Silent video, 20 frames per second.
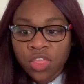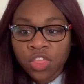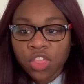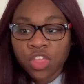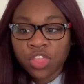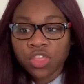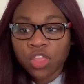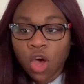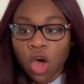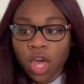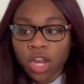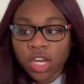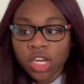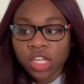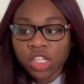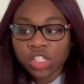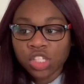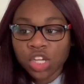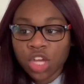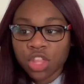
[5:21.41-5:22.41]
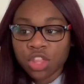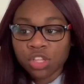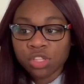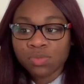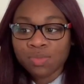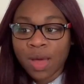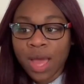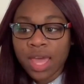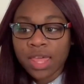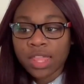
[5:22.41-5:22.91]
the thought in each other's
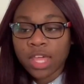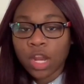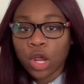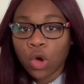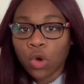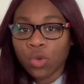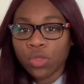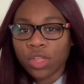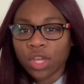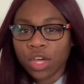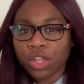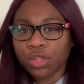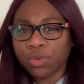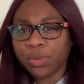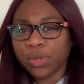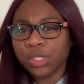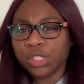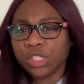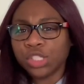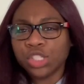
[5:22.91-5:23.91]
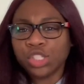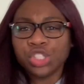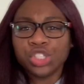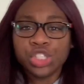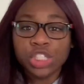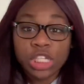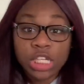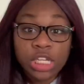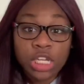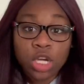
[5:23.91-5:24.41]
mind that, oh, the other person is
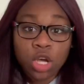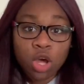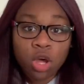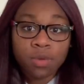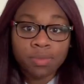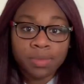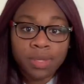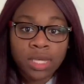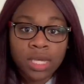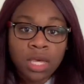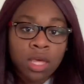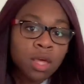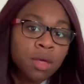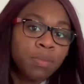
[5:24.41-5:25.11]
cheating on me.